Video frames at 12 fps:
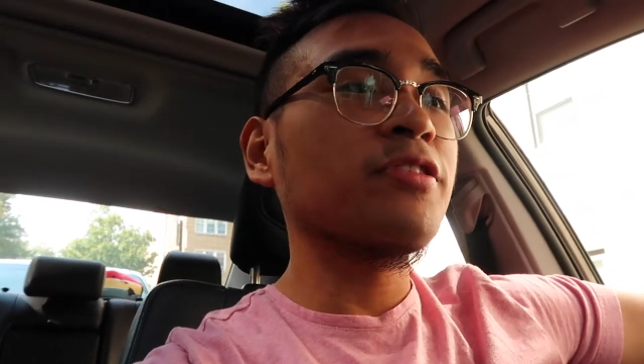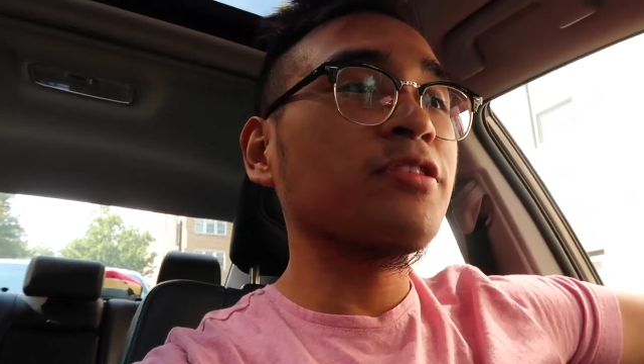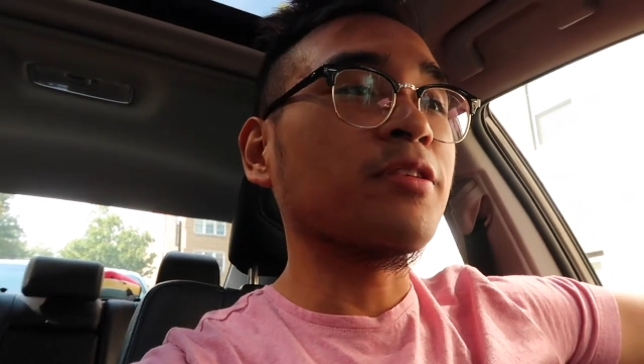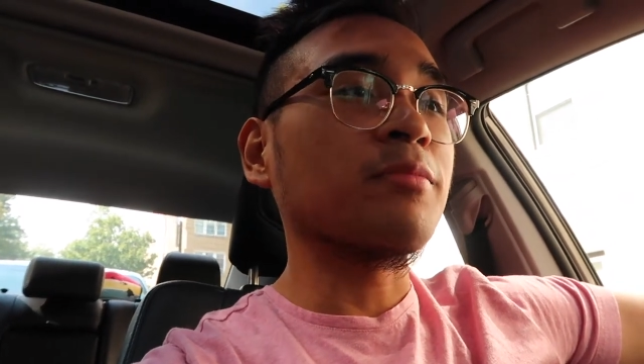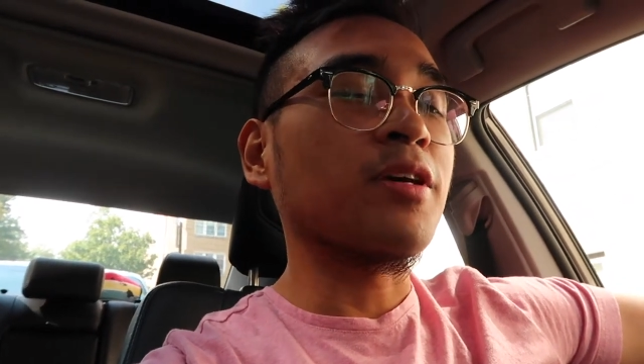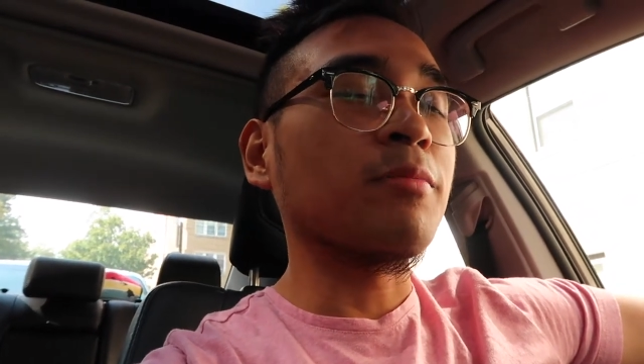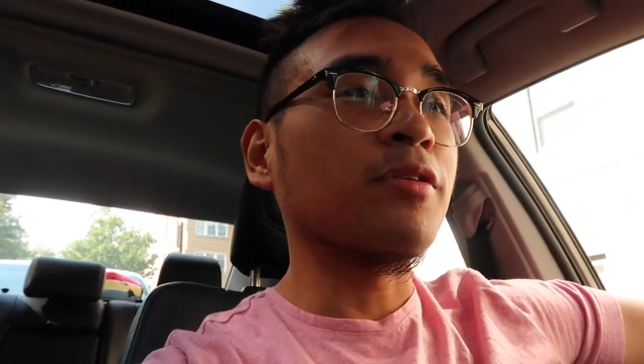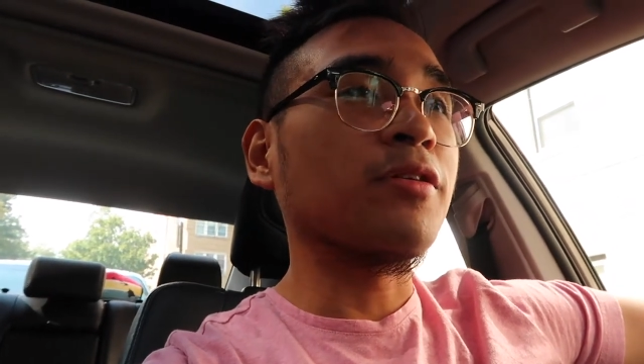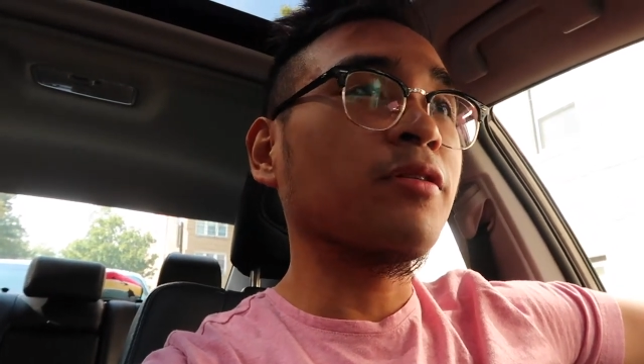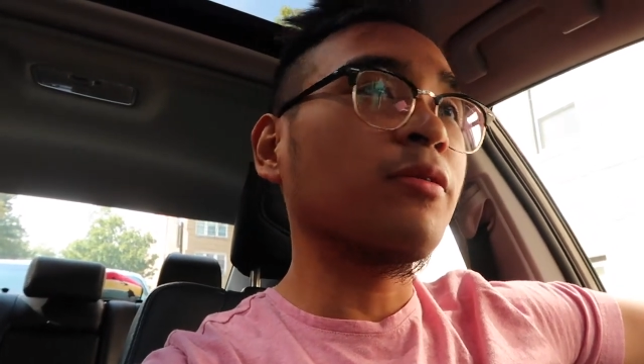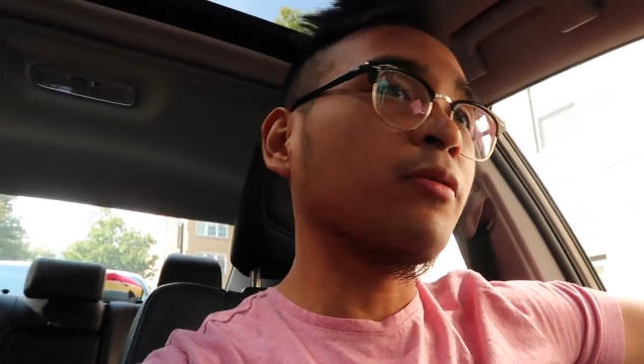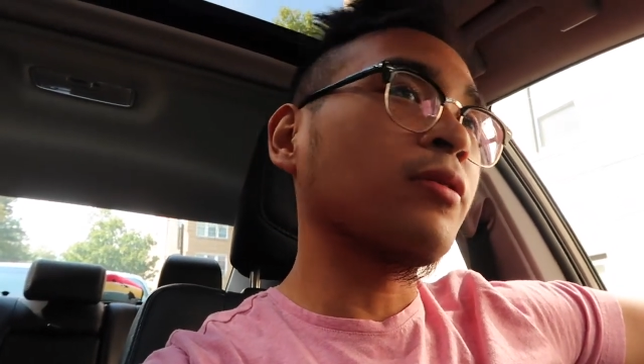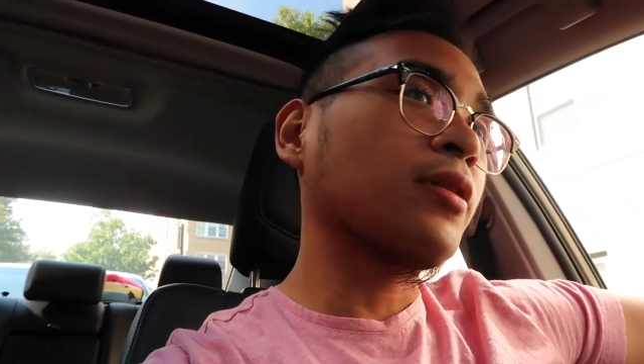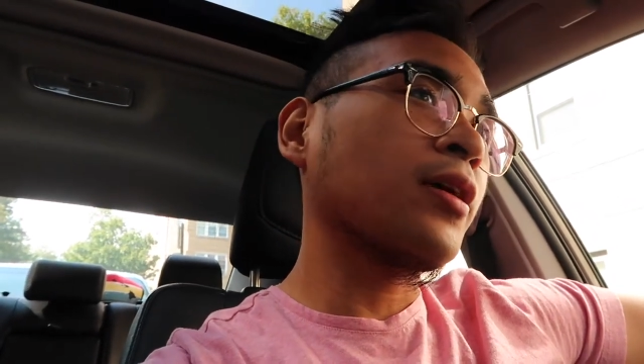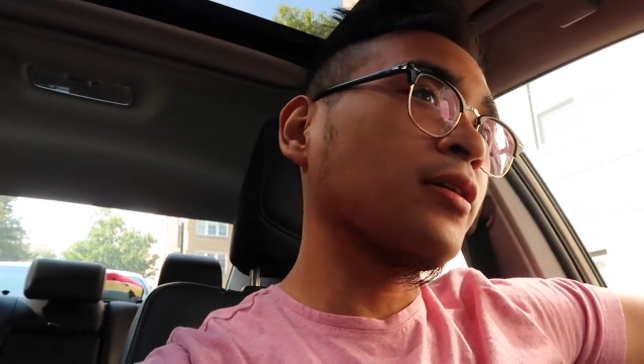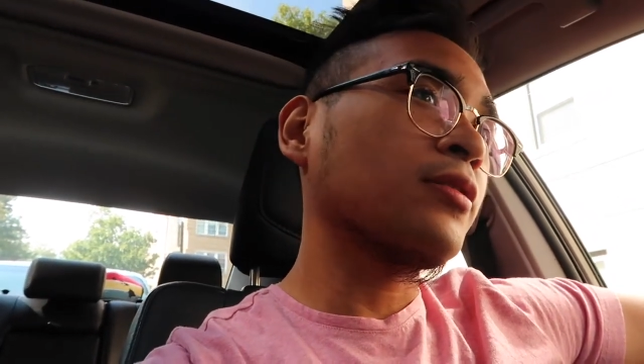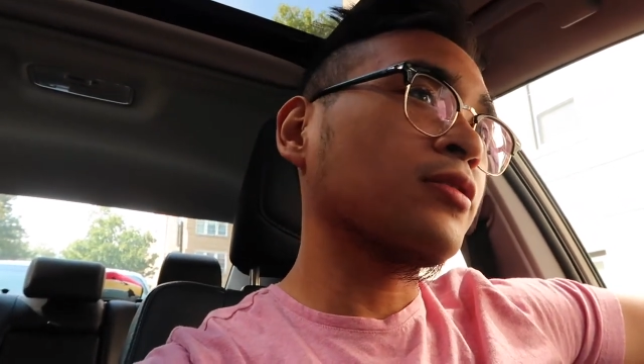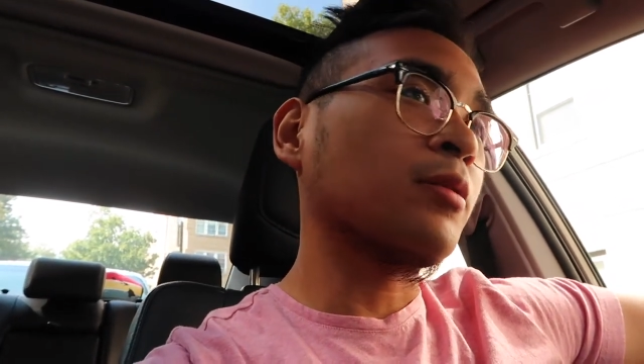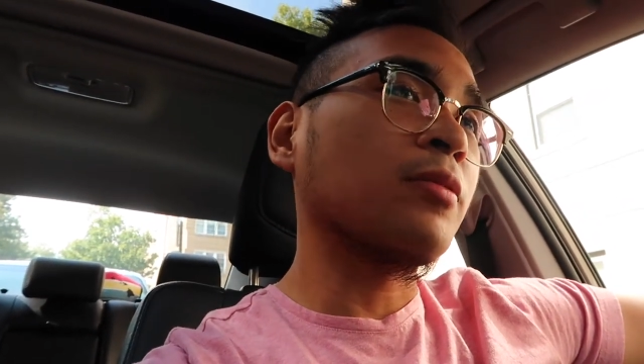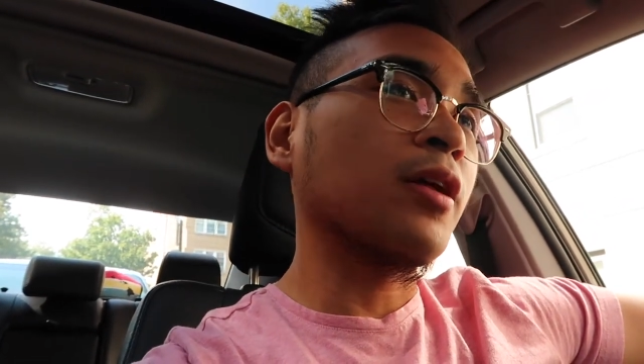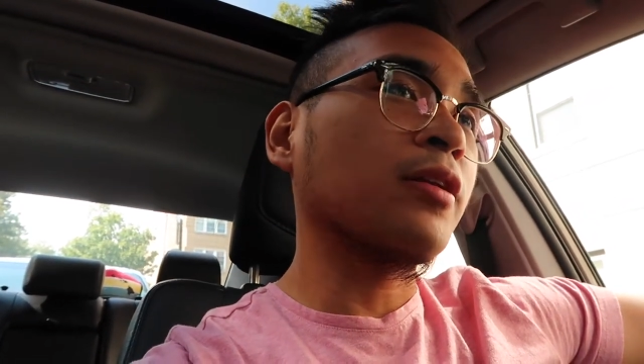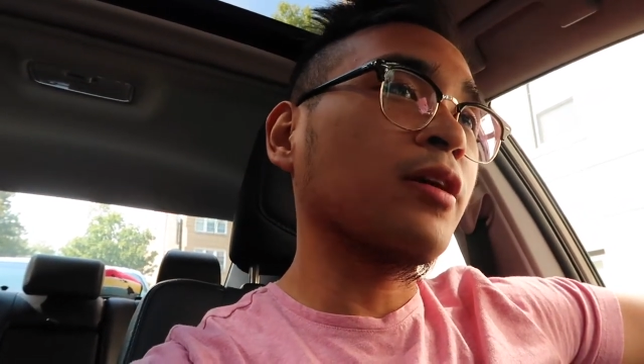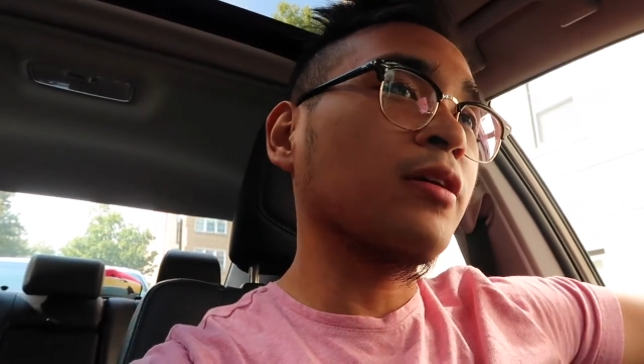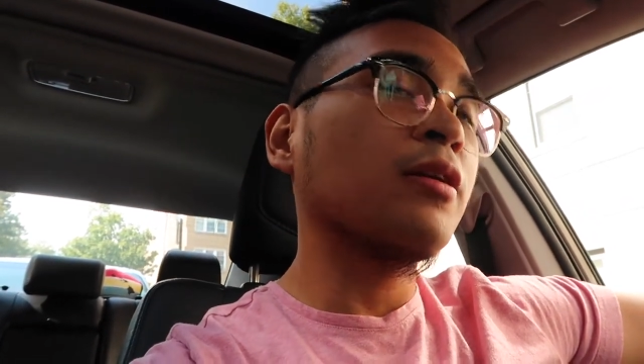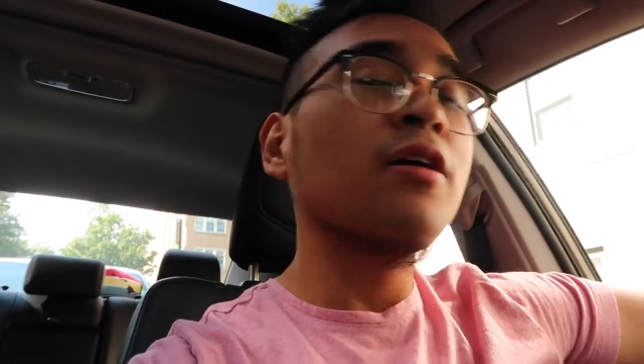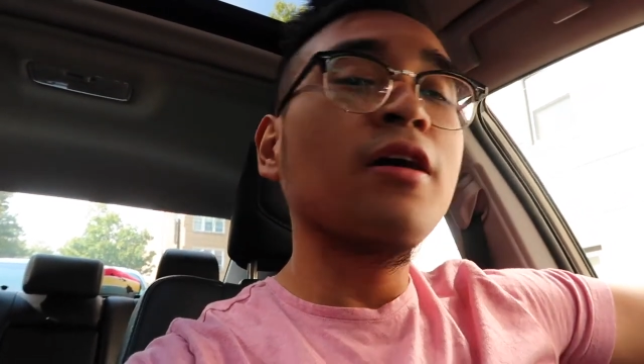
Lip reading: September or like something like that.